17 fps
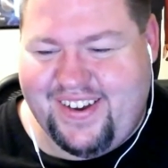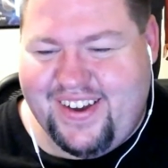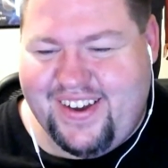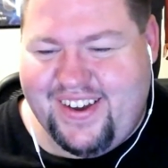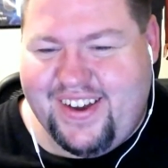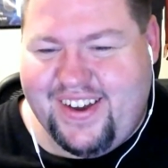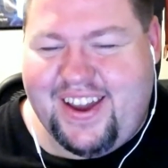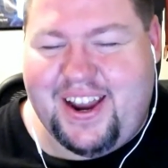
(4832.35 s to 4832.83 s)

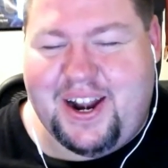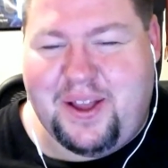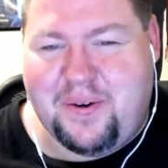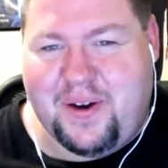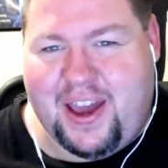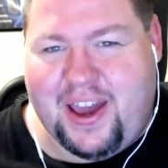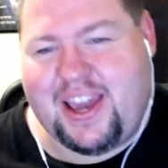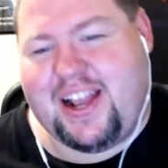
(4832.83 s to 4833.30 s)

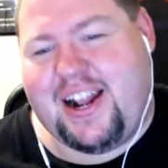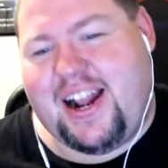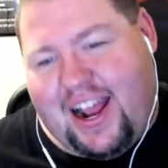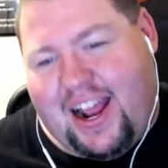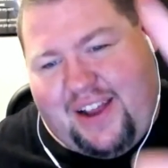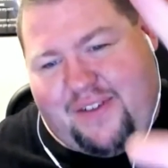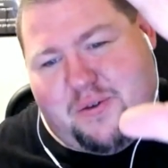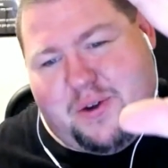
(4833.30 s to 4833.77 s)
Anyway, good
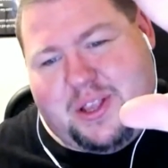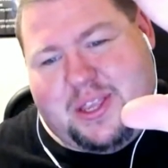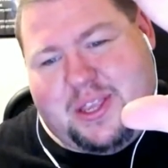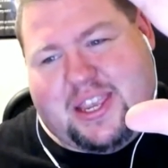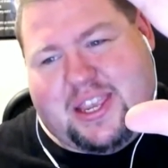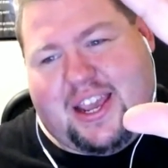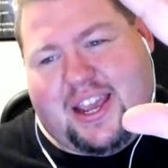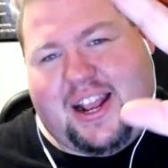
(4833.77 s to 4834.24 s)
night, everyone.
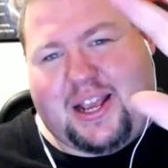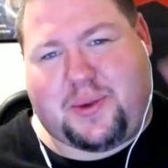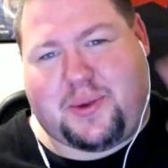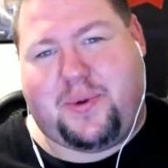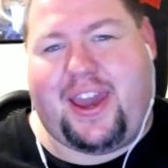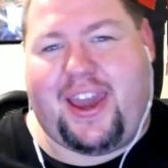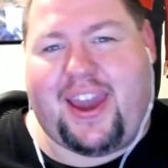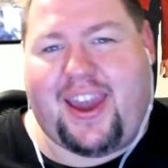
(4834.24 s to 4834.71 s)
See you next
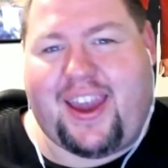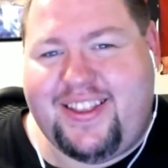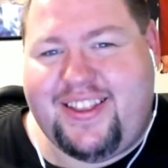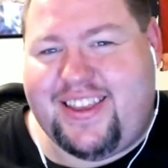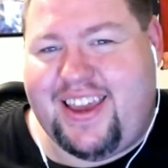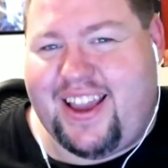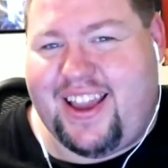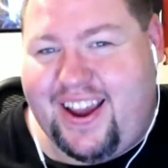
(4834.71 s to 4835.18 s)
week.
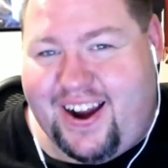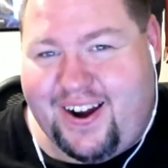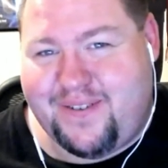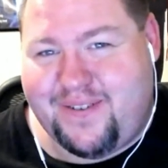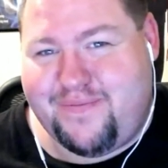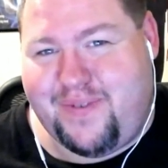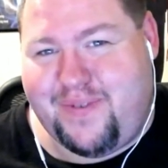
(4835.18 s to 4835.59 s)
Take care. Bye.